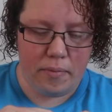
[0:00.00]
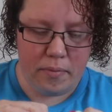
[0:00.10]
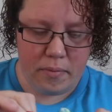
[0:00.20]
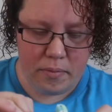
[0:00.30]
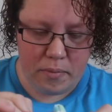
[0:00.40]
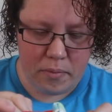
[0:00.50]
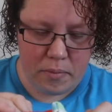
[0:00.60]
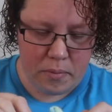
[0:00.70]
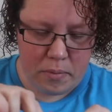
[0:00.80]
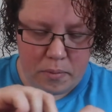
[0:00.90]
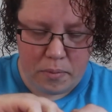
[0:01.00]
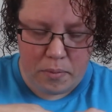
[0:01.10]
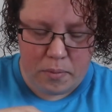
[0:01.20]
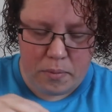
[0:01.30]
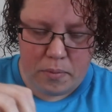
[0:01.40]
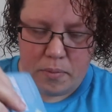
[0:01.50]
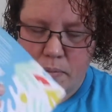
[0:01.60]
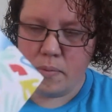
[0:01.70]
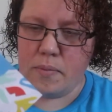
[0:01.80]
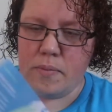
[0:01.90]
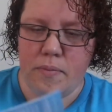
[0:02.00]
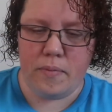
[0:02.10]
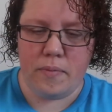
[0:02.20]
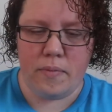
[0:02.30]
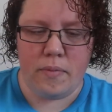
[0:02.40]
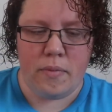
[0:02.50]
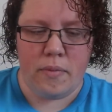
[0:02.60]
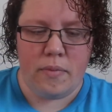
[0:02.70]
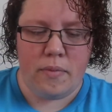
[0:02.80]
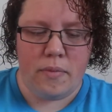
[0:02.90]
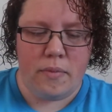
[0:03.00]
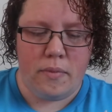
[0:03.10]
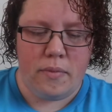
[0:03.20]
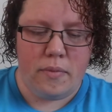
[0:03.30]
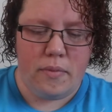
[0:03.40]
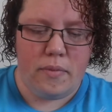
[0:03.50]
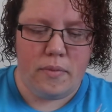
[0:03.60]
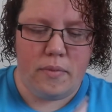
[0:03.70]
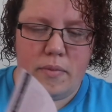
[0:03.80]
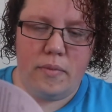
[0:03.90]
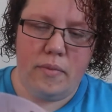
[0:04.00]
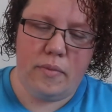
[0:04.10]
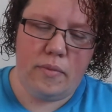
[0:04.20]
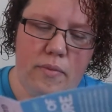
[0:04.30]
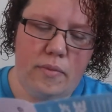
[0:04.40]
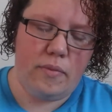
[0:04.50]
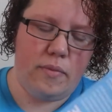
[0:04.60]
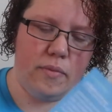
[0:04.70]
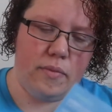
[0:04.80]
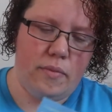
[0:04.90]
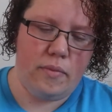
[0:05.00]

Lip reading: (silence)